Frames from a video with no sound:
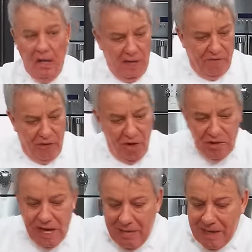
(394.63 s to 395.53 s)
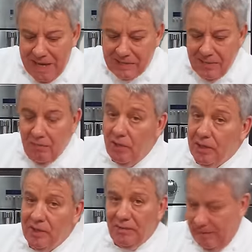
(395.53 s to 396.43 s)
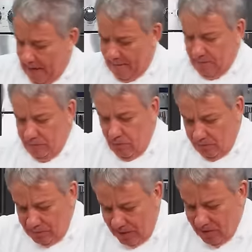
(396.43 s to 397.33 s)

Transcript: If we don't caramelize them, what did it happen? No, they